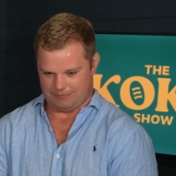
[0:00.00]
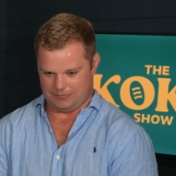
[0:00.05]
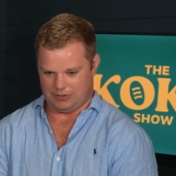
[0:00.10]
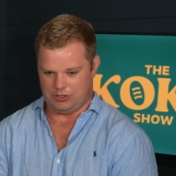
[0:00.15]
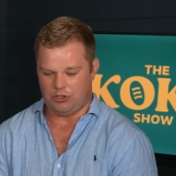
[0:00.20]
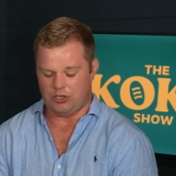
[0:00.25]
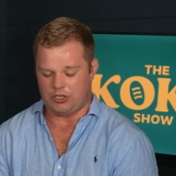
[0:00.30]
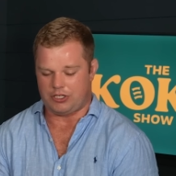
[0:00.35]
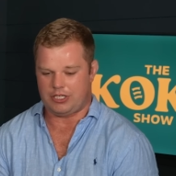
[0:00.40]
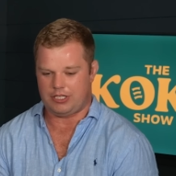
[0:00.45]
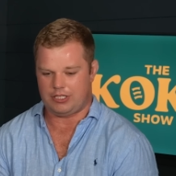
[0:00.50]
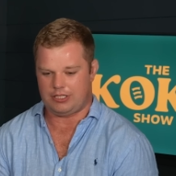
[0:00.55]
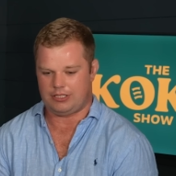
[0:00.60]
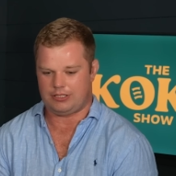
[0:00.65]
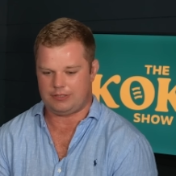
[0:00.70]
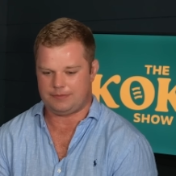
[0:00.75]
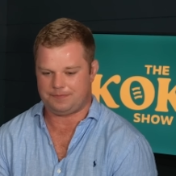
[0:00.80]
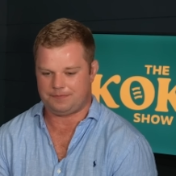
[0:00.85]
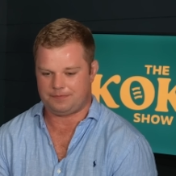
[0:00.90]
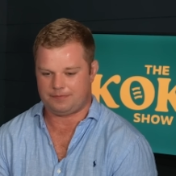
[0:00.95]
Look,
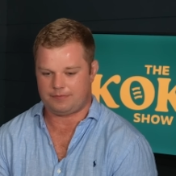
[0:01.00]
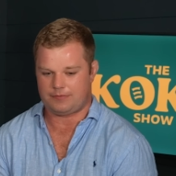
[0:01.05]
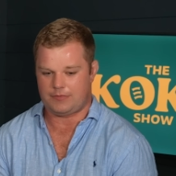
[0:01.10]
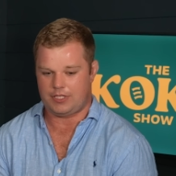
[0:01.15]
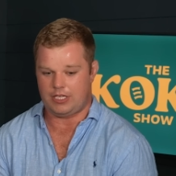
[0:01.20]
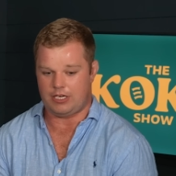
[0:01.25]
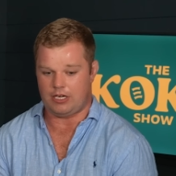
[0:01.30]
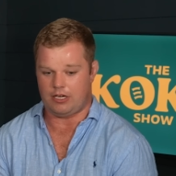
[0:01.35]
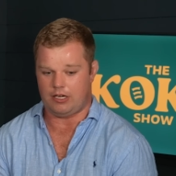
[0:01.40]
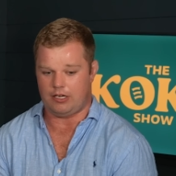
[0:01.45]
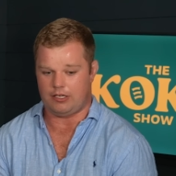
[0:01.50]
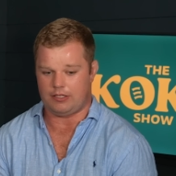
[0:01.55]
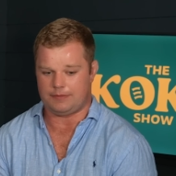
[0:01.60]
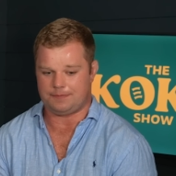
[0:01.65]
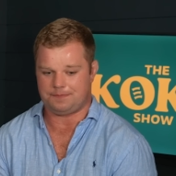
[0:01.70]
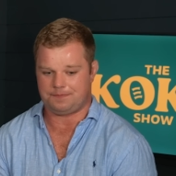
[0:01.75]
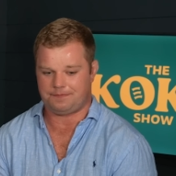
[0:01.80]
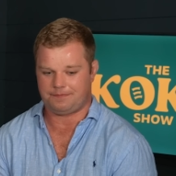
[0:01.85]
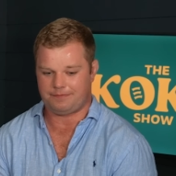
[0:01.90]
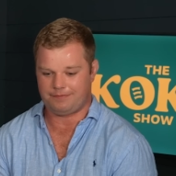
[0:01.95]
you know,
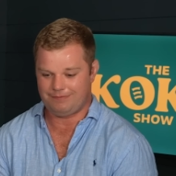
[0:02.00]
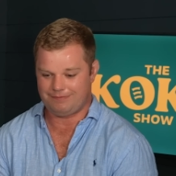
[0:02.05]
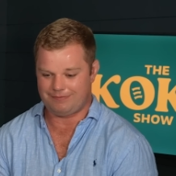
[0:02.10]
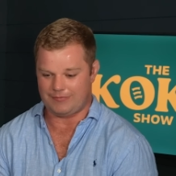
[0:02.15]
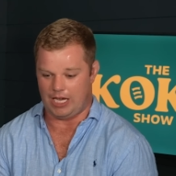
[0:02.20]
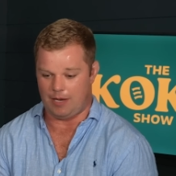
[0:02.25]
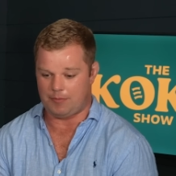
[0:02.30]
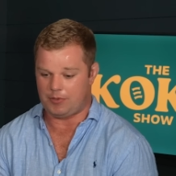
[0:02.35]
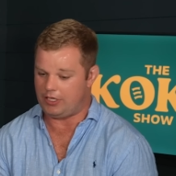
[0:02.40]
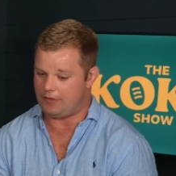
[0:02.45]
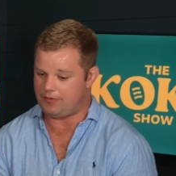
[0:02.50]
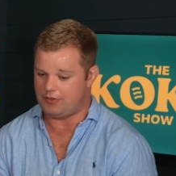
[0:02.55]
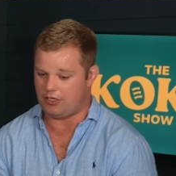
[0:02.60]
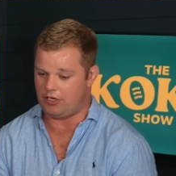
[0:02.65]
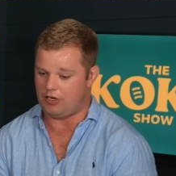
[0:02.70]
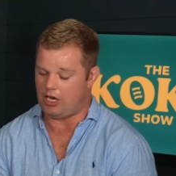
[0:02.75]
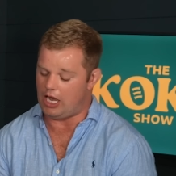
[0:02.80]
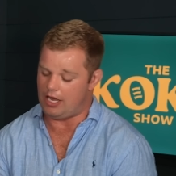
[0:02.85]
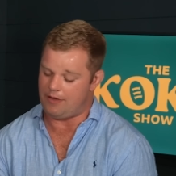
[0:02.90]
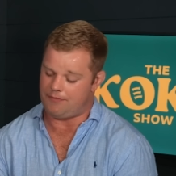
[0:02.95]
I'm going to, so
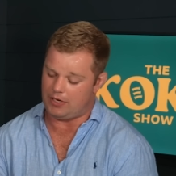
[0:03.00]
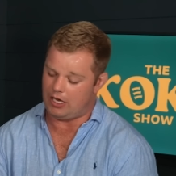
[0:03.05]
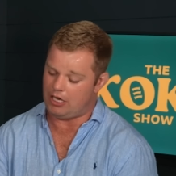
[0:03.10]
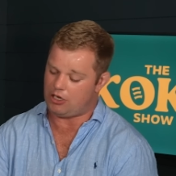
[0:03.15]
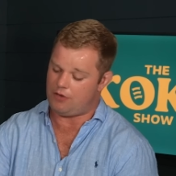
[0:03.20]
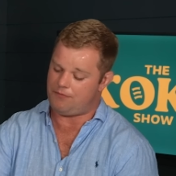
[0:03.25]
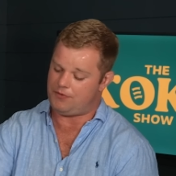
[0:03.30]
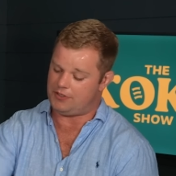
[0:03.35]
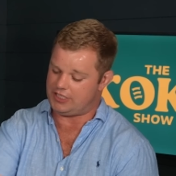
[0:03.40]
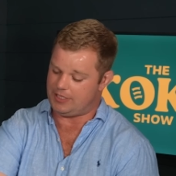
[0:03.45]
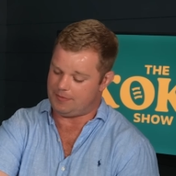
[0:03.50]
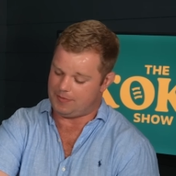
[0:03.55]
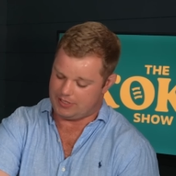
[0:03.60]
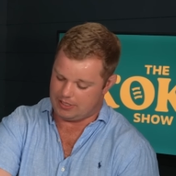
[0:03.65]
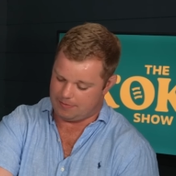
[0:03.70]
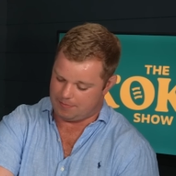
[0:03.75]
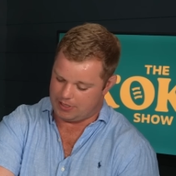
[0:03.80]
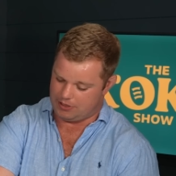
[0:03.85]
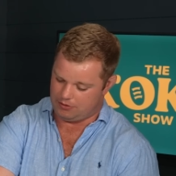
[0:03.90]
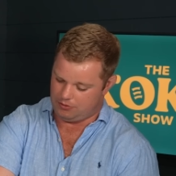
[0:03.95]
I, if I go
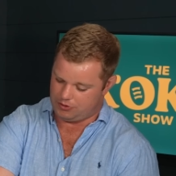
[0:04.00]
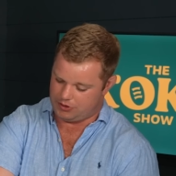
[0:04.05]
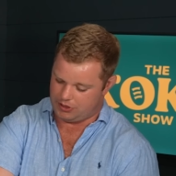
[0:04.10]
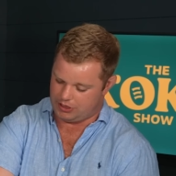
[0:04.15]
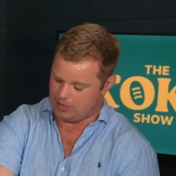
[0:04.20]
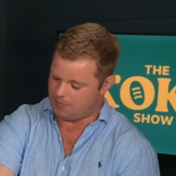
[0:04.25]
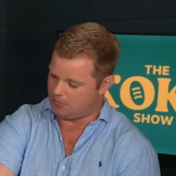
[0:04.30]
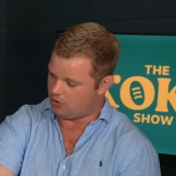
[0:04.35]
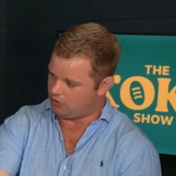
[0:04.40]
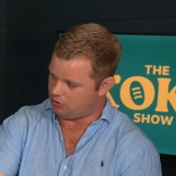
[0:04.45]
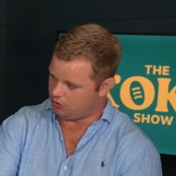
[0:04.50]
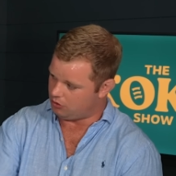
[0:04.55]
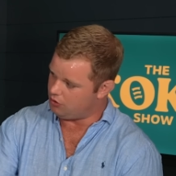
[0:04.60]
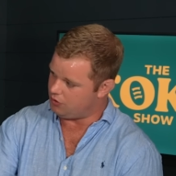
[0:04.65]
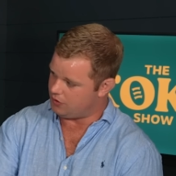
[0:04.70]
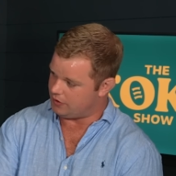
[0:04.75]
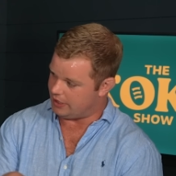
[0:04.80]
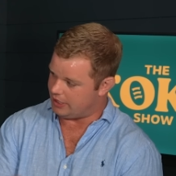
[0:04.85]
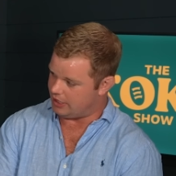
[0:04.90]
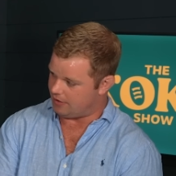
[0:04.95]
15% better looking, I'm not
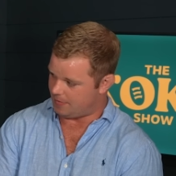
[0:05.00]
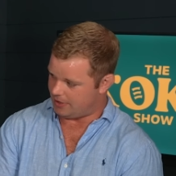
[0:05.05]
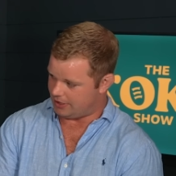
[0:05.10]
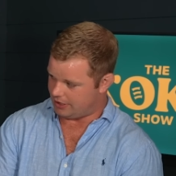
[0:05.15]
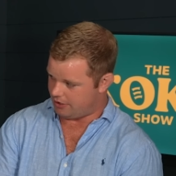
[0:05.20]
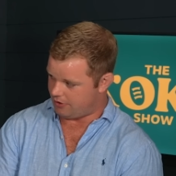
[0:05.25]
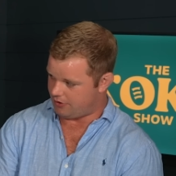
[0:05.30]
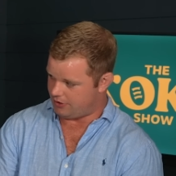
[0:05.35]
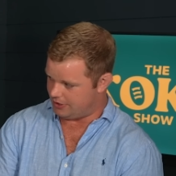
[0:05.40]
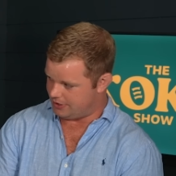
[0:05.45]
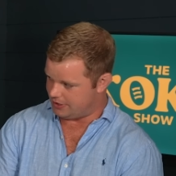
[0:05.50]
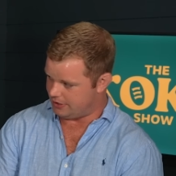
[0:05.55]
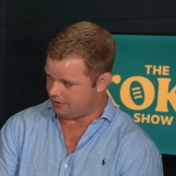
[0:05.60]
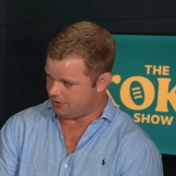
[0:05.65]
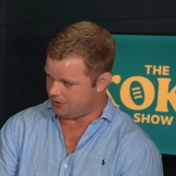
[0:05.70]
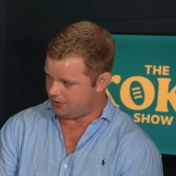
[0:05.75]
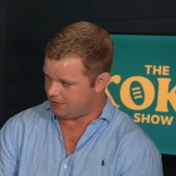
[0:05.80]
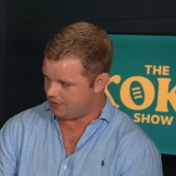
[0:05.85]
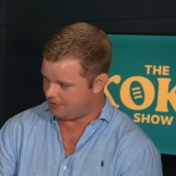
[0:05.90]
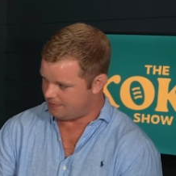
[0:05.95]
losing any of my current
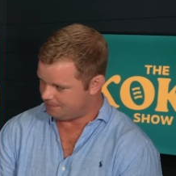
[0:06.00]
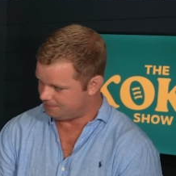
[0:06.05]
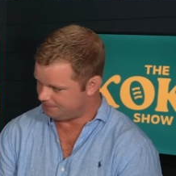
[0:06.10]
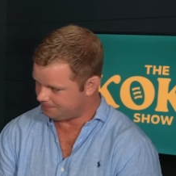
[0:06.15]
intelligence.